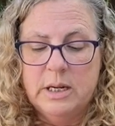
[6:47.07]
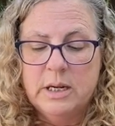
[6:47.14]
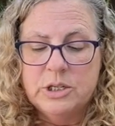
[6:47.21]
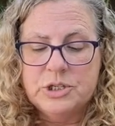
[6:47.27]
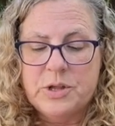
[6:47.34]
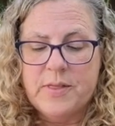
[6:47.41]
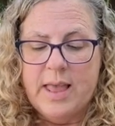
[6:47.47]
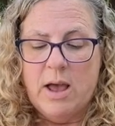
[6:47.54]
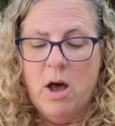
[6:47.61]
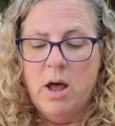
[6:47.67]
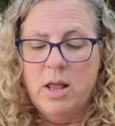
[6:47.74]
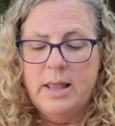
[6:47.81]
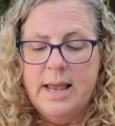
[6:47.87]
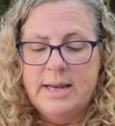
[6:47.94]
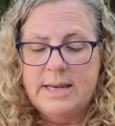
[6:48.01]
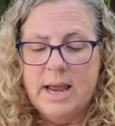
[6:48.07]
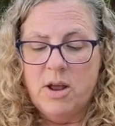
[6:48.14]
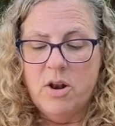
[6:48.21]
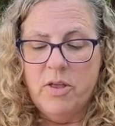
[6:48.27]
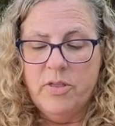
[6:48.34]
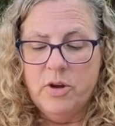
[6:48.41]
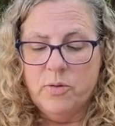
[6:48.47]
So they all lay
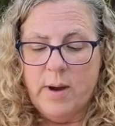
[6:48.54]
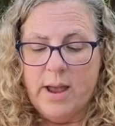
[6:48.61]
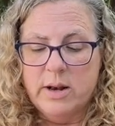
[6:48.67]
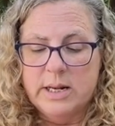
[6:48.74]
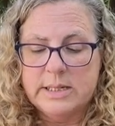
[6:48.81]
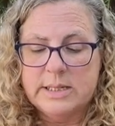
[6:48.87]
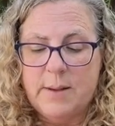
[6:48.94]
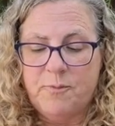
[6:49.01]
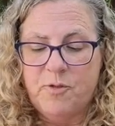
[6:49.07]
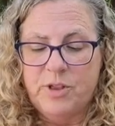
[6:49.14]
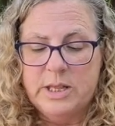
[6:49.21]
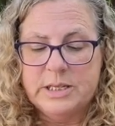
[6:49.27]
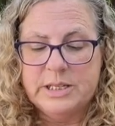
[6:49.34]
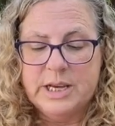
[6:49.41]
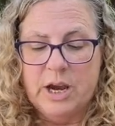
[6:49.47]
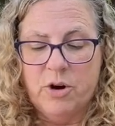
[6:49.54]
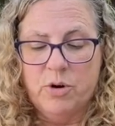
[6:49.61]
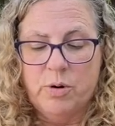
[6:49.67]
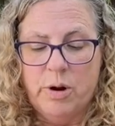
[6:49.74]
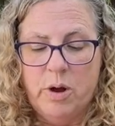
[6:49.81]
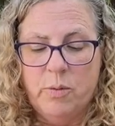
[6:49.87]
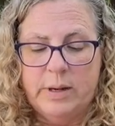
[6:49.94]
down on the ground except for the
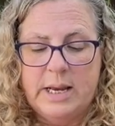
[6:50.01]
Scarecrow,